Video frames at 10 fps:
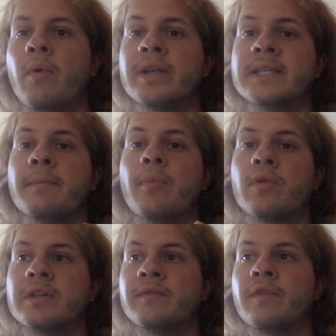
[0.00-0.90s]
is
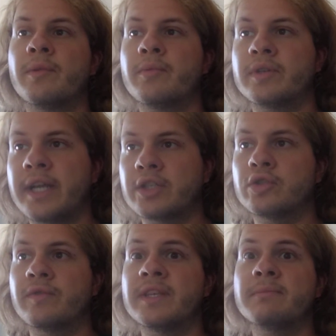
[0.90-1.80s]
important for the
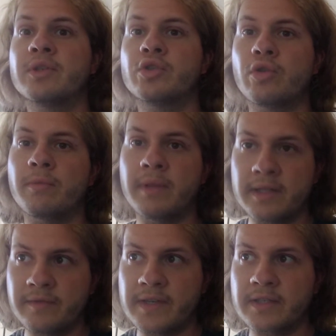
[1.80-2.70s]
protection of these mature
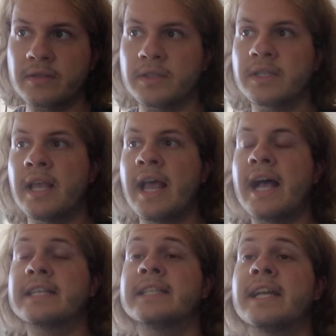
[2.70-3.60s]
blood vessels,
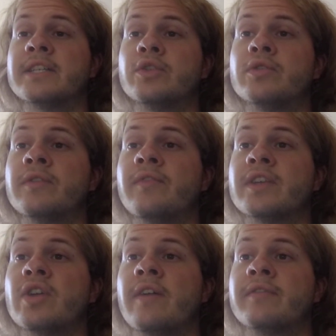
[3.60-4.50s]
as studies using
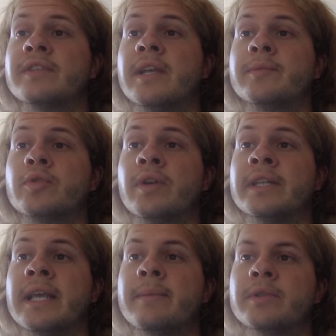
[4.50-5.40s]
VEGF receptor
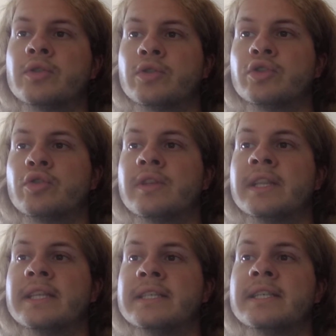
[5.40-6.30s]
inhibitors show
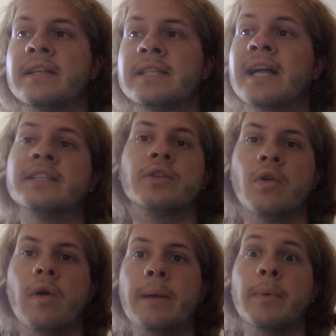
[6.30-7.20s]
that these cells
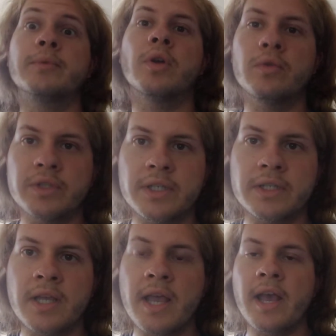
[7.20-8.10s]
undergo apoptosis.